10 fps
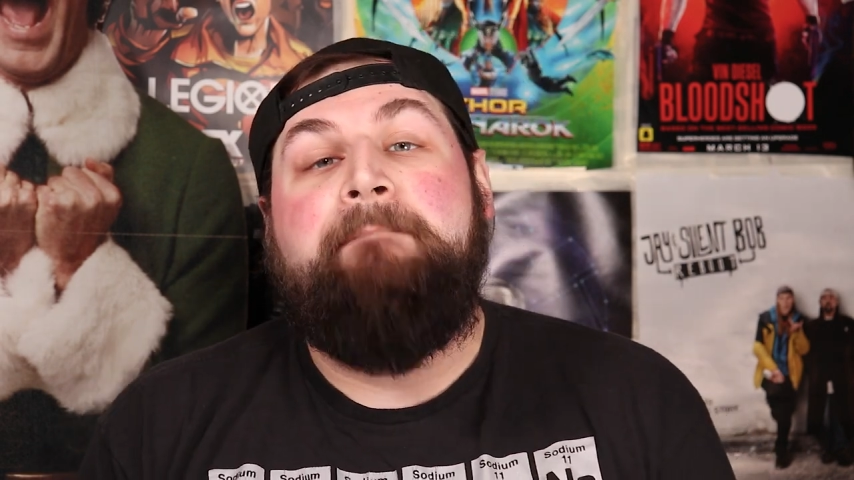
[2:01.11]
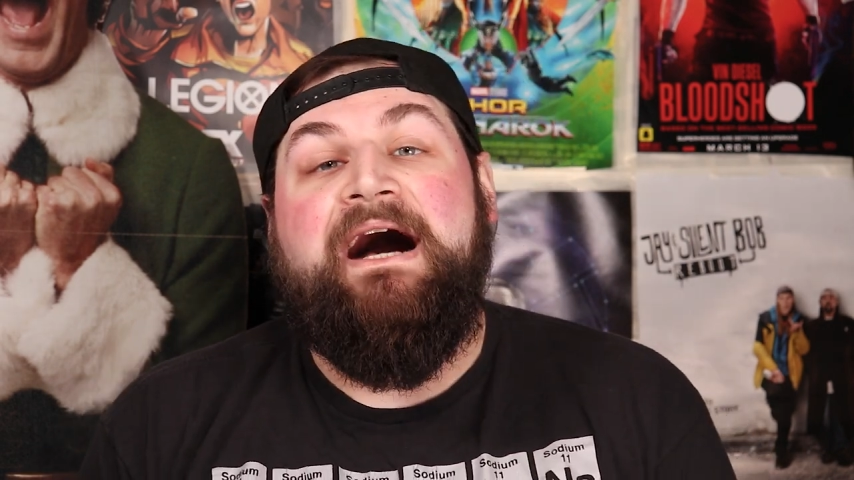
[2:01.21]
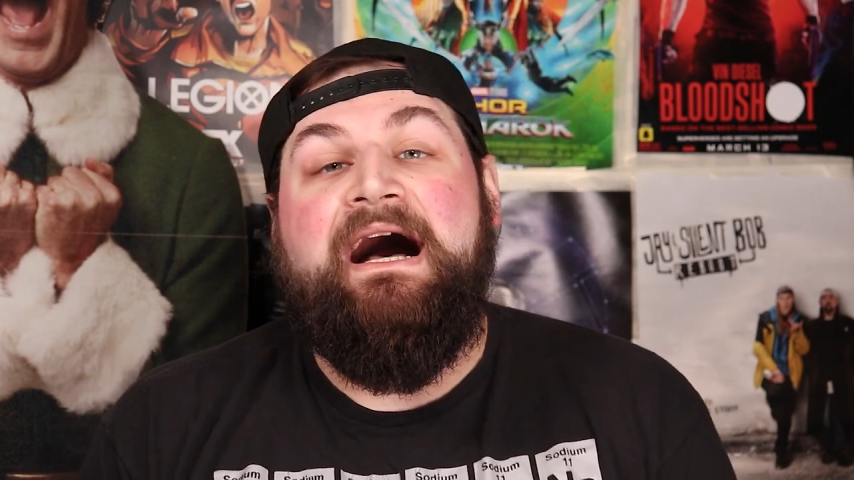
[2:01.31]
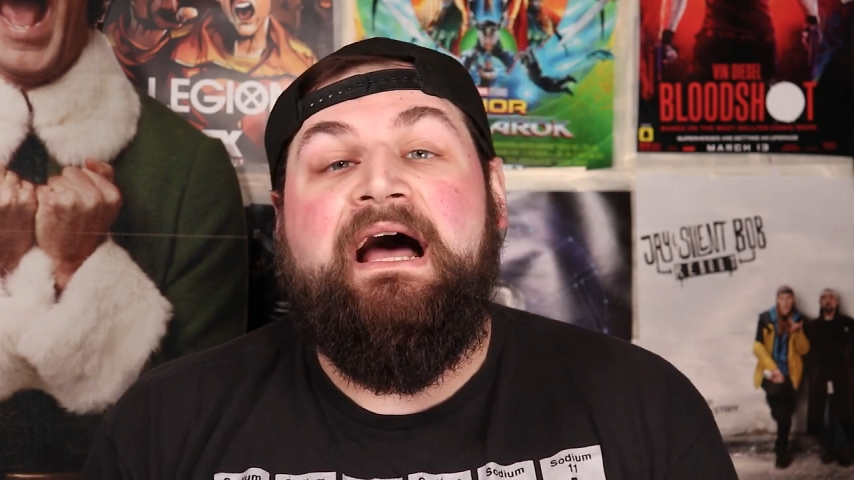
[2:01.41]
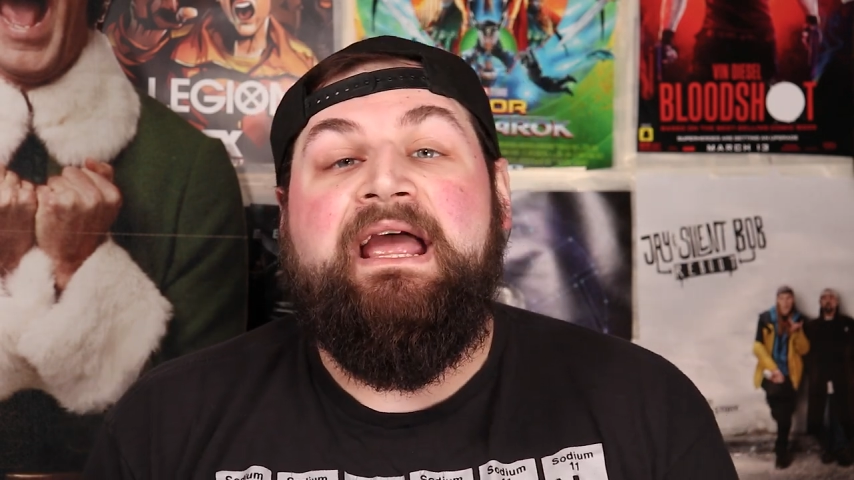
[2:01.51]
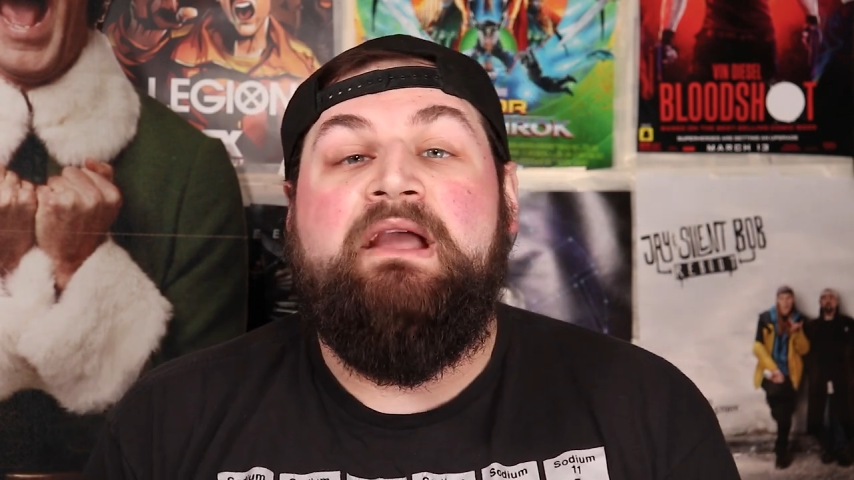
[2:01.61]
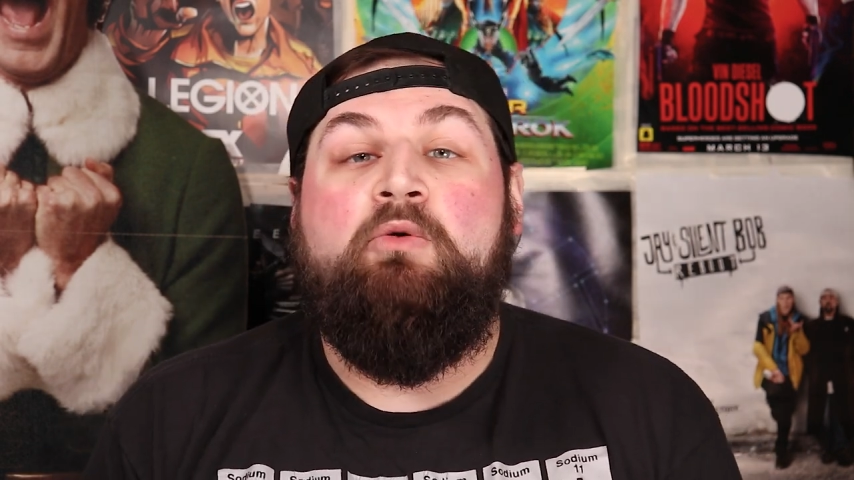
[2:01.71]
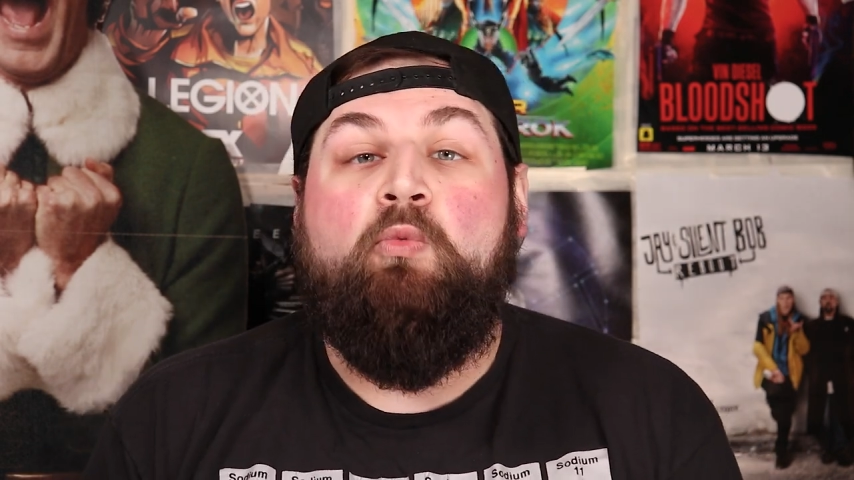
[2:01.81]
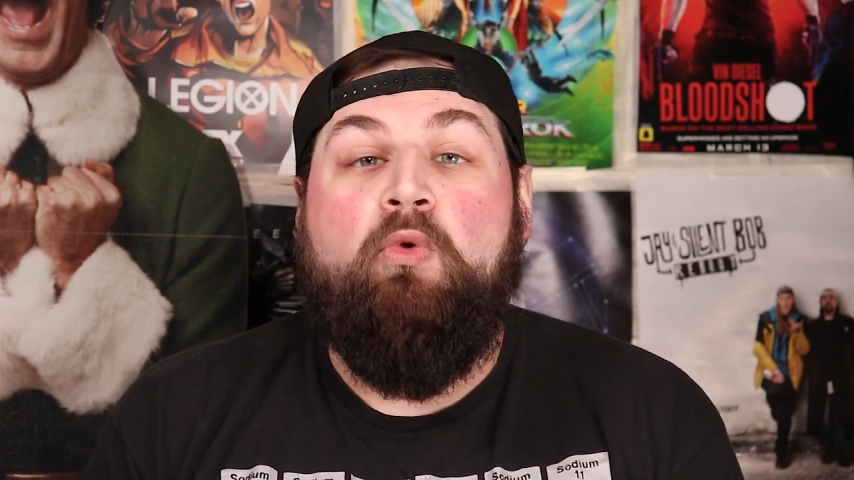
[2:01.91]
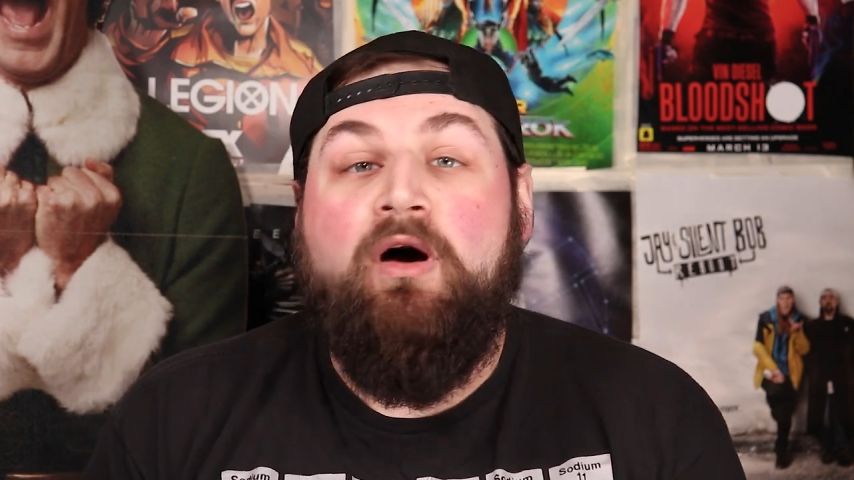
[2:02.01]
by
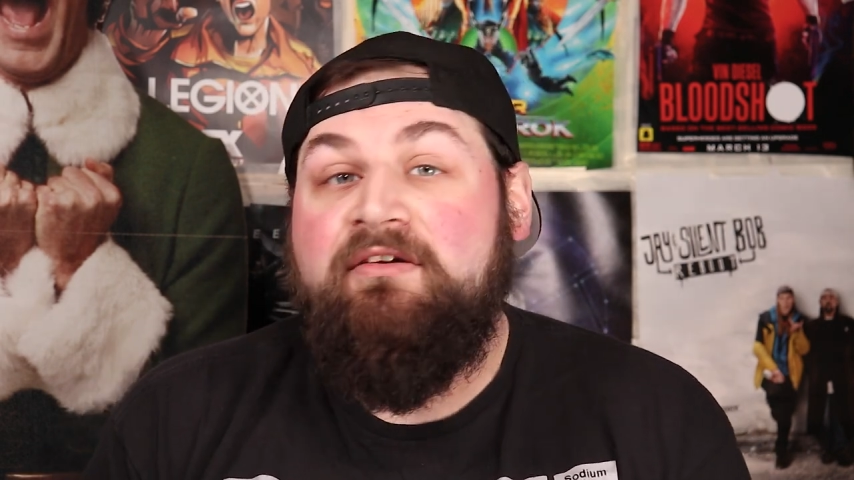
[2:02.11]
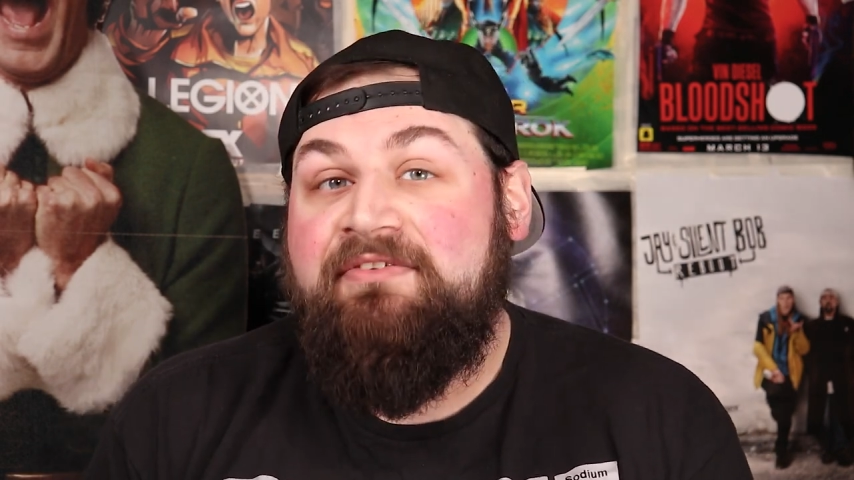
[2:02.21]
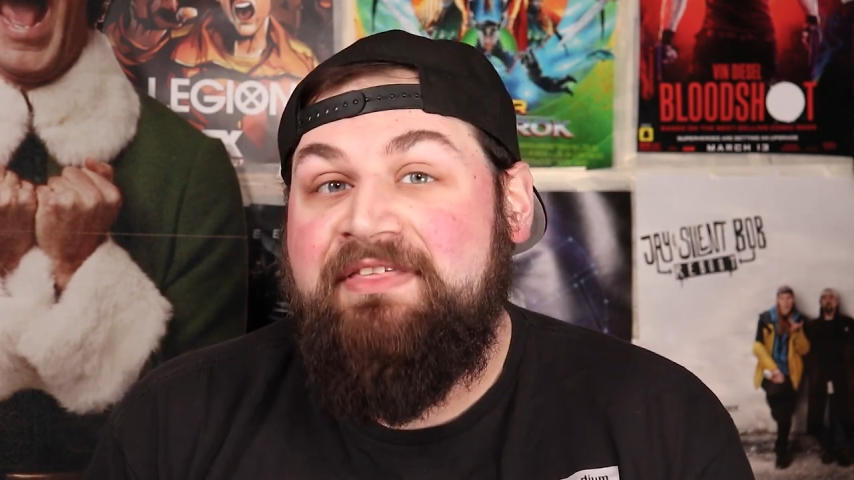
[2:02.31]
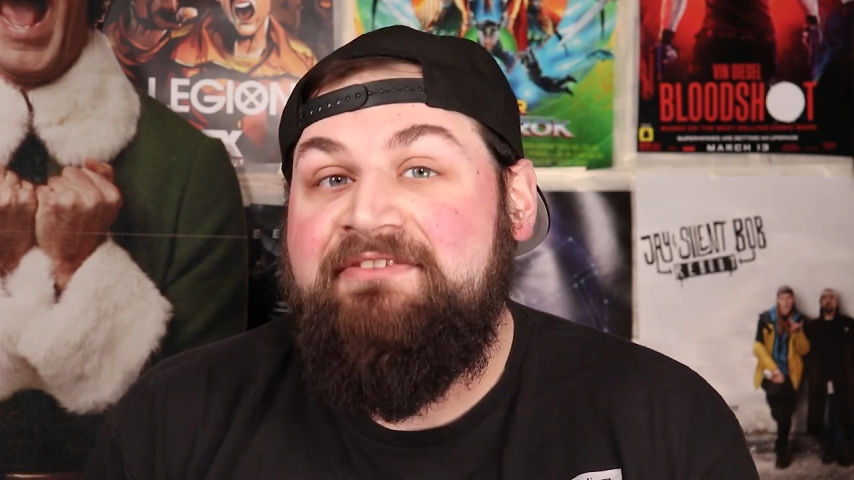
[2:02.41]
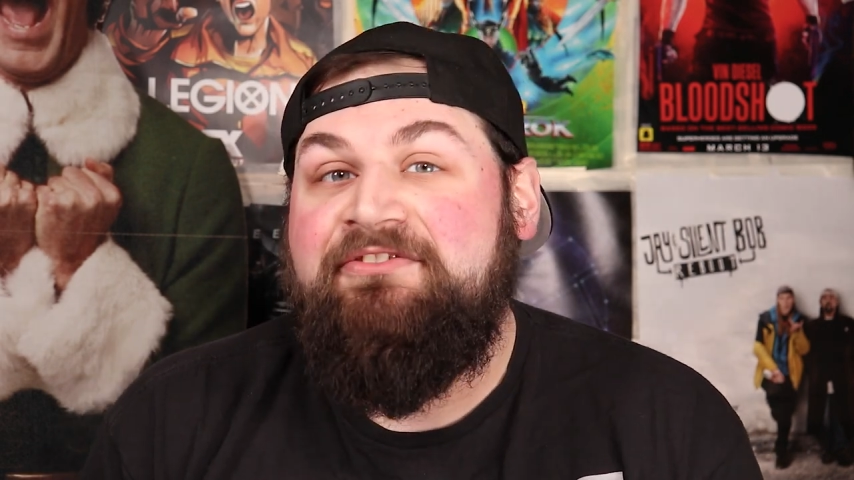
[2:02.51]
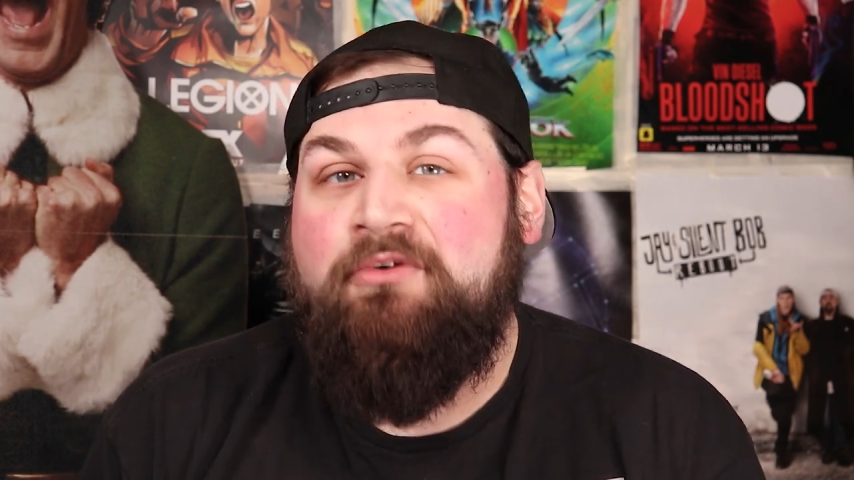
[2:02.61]
one of the